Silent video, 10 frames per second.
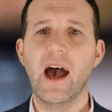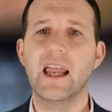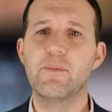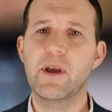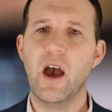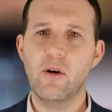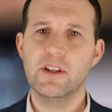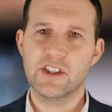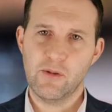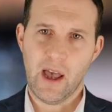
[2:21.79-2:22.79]
and I'll be only
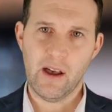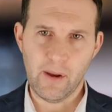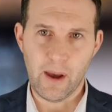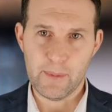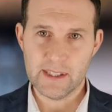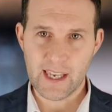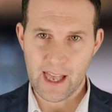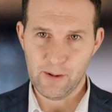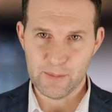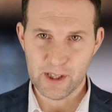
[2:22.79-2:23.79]
too happy to
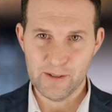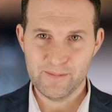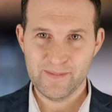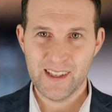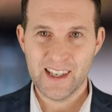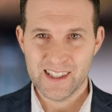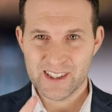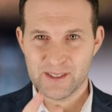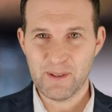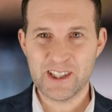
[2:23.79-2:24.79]
help you.
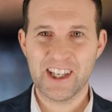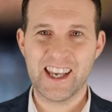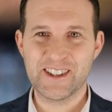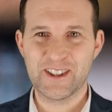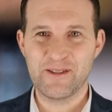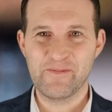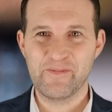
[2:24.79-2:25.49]
Speak to you again soon.